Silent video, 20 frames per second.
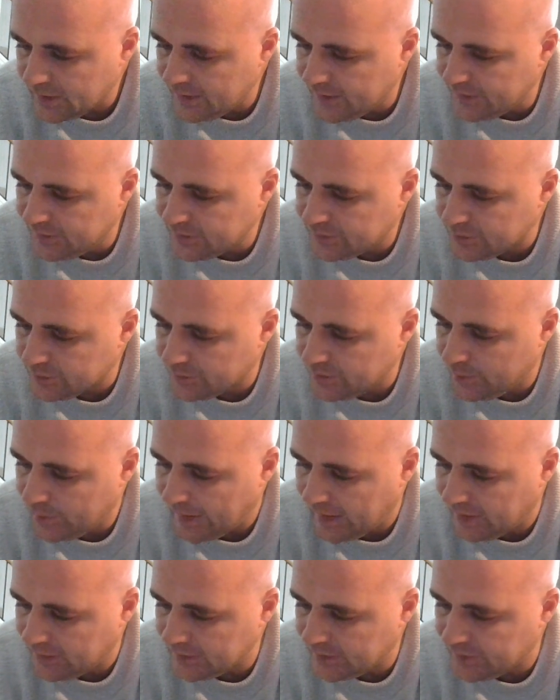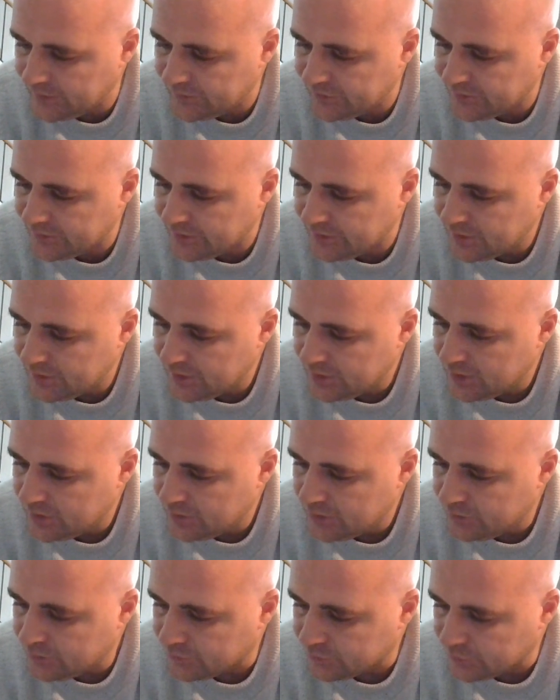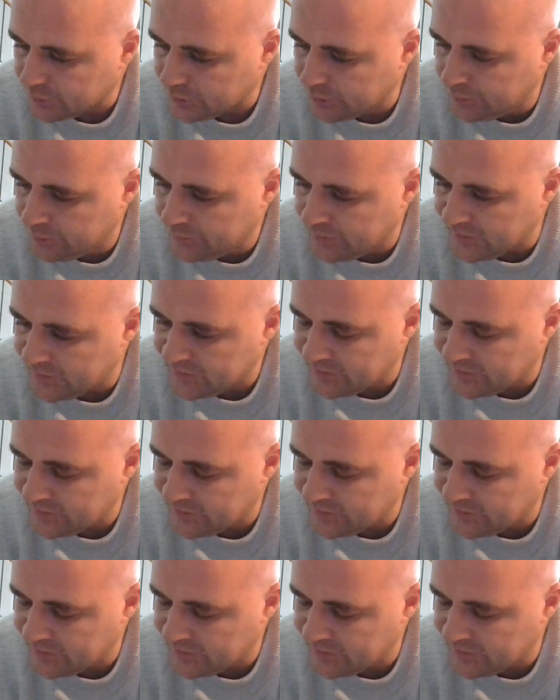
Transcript: Enter the palace through the